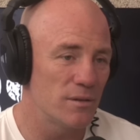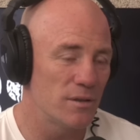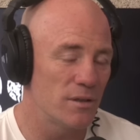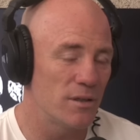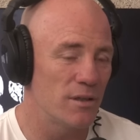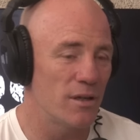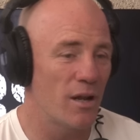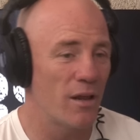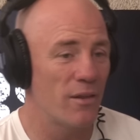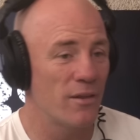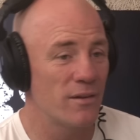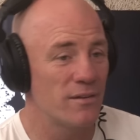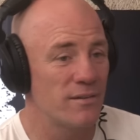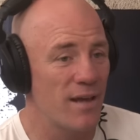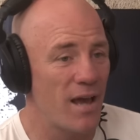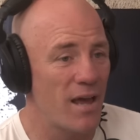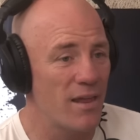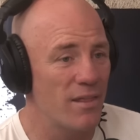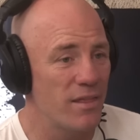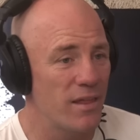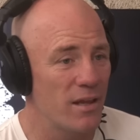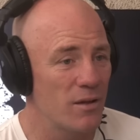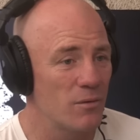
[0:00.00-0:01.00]
You know, the
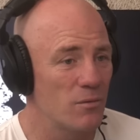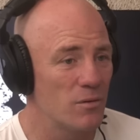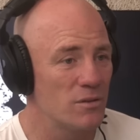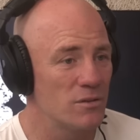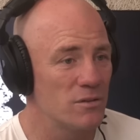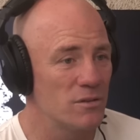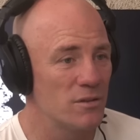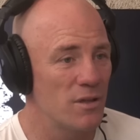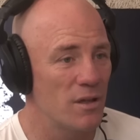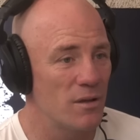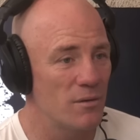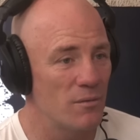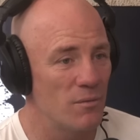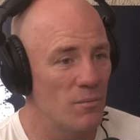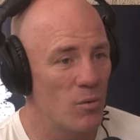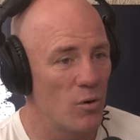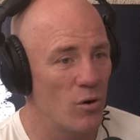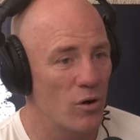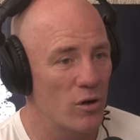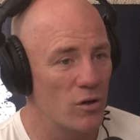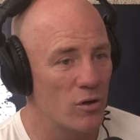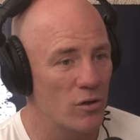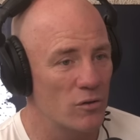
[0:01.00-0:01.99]
sad thing was, the
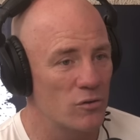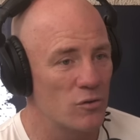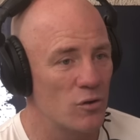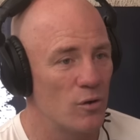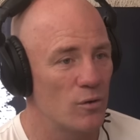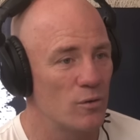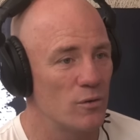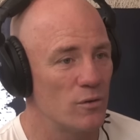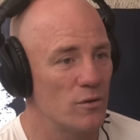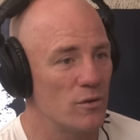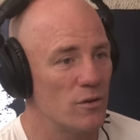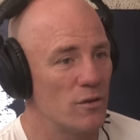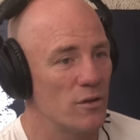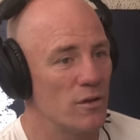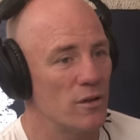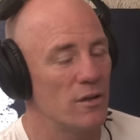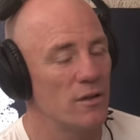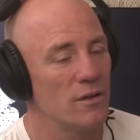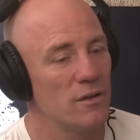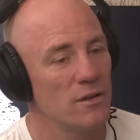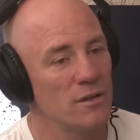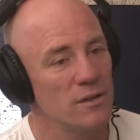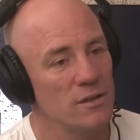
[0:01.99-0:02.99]
more I got talking to the,